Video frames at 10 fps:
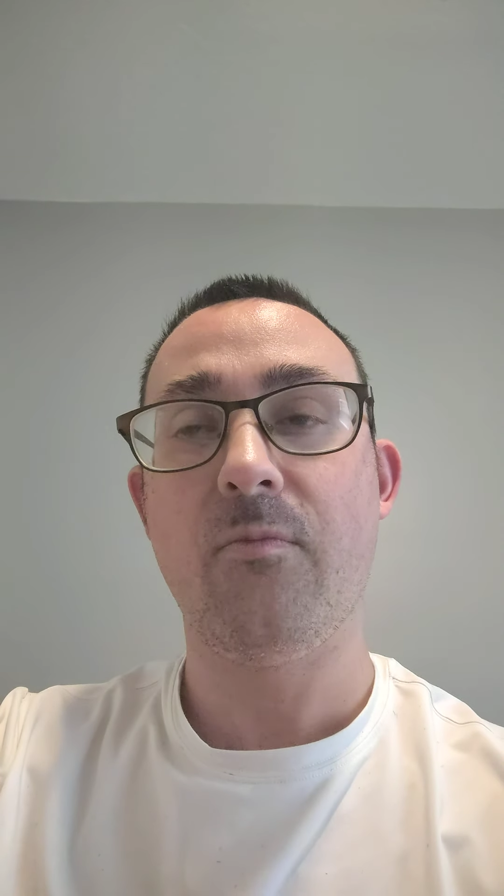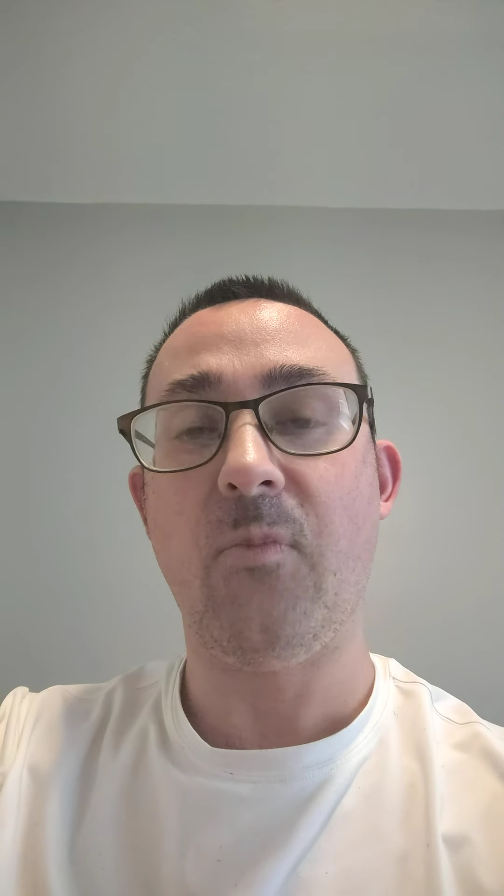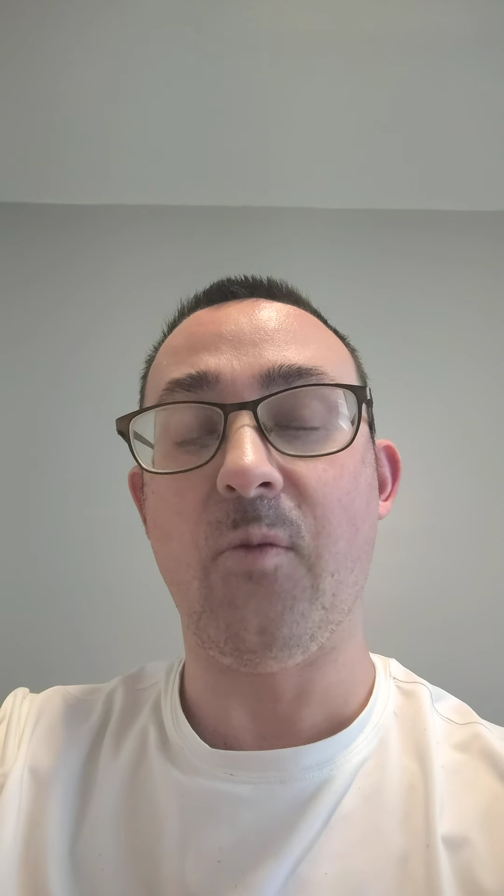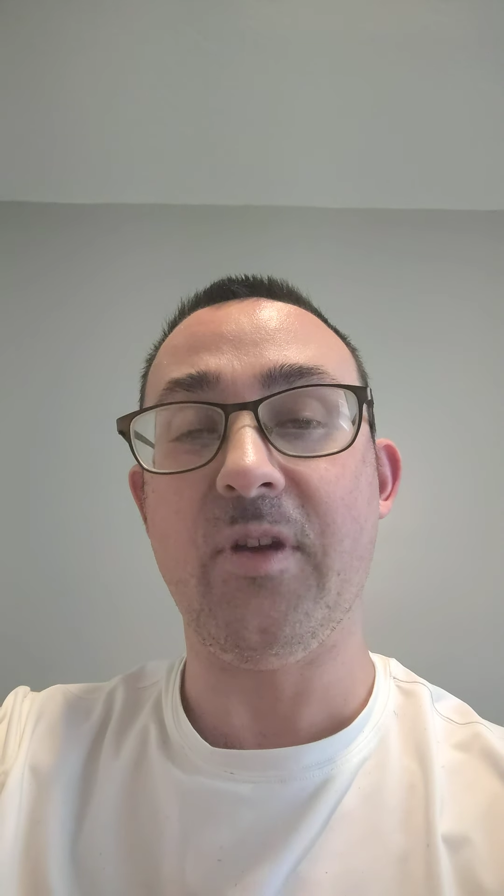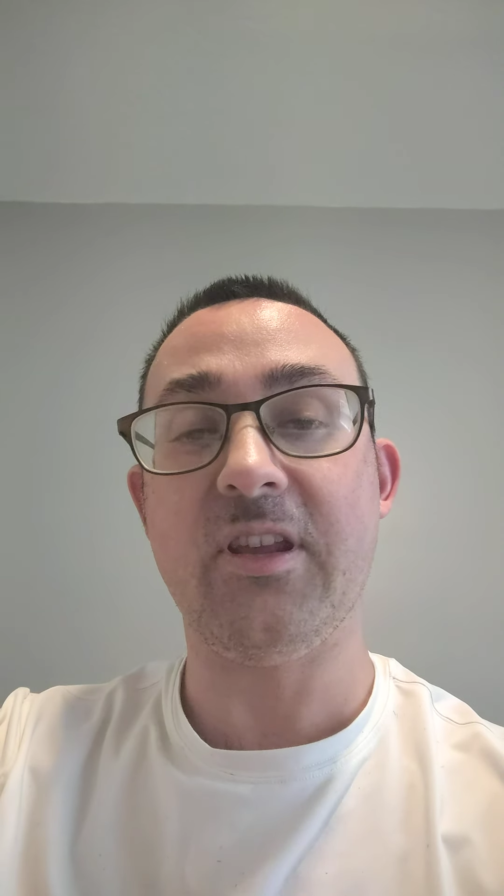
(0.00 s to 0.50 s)

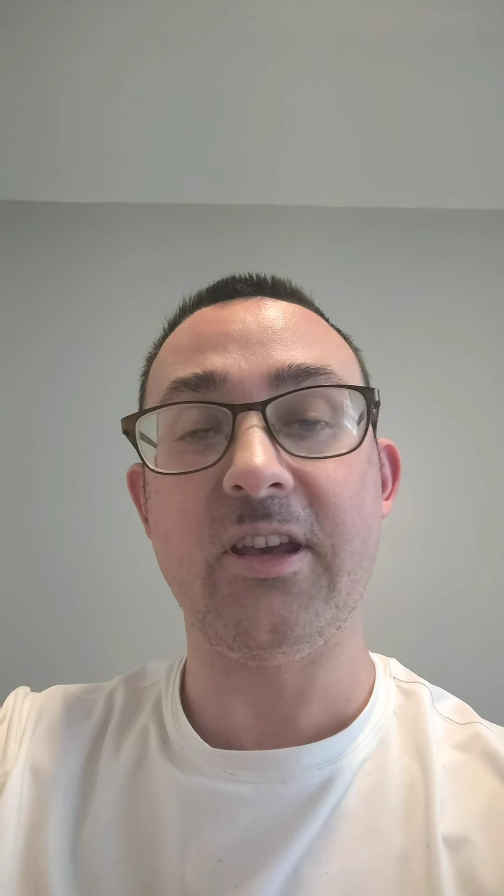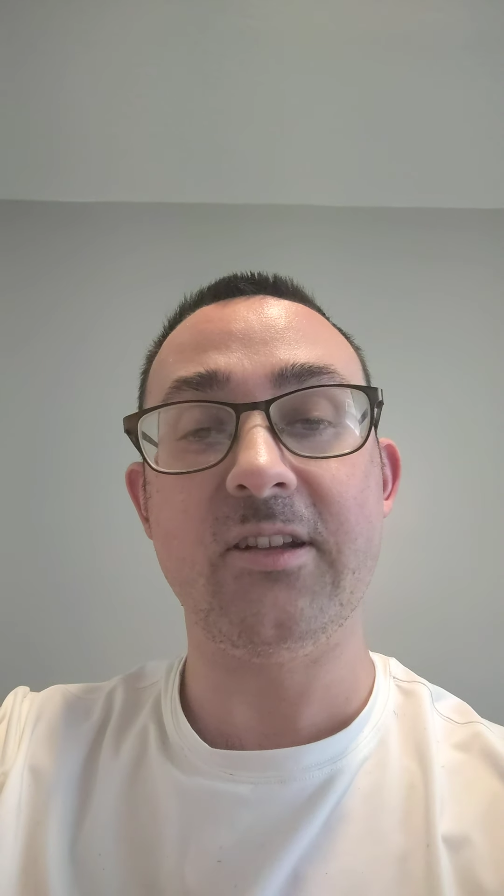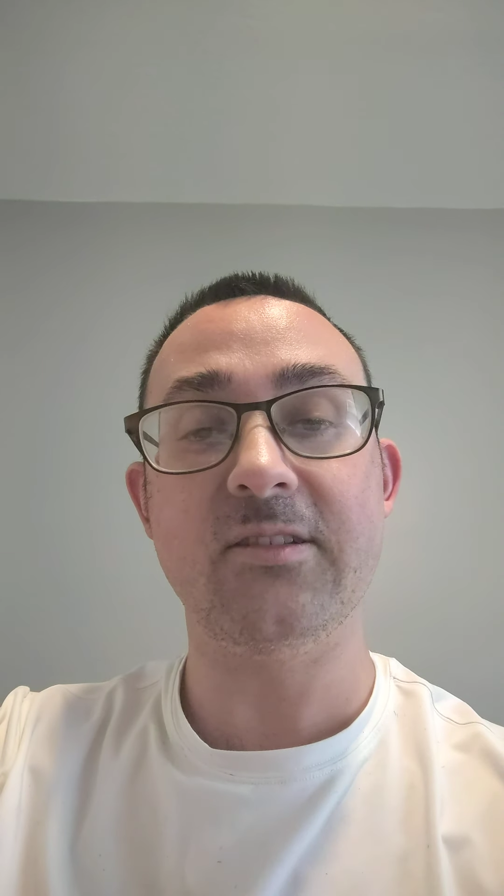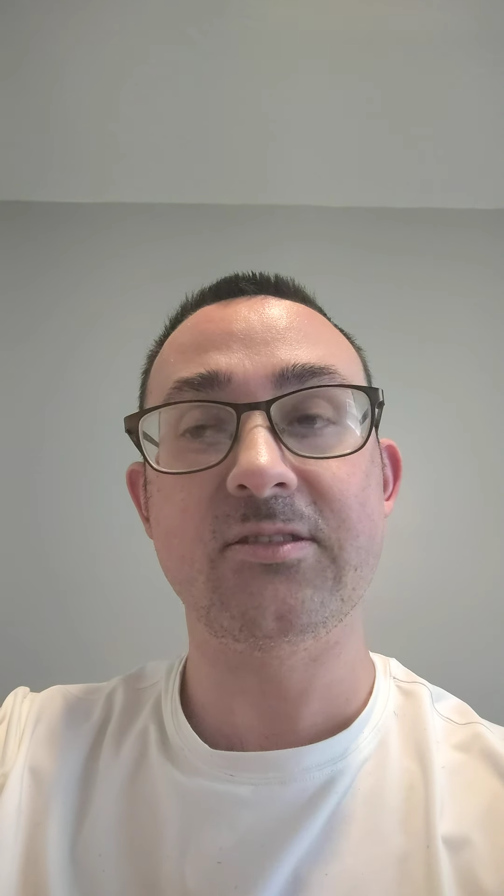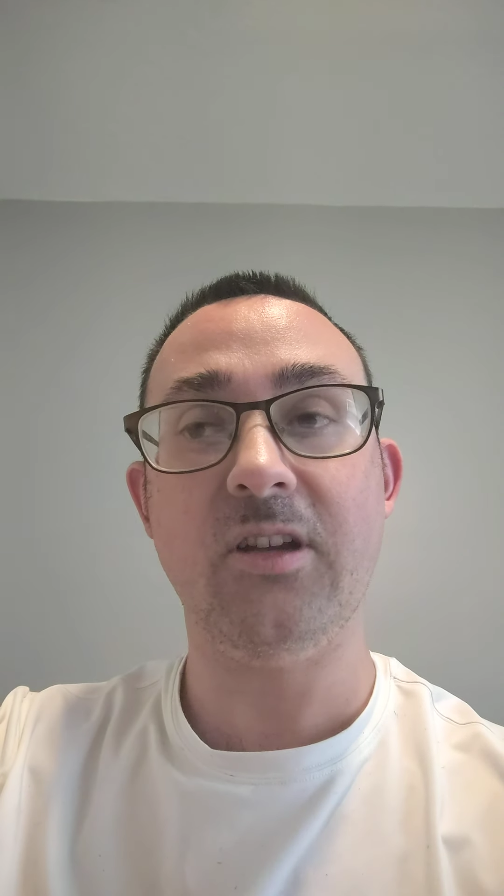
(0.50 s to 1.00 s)
Hermine Caine's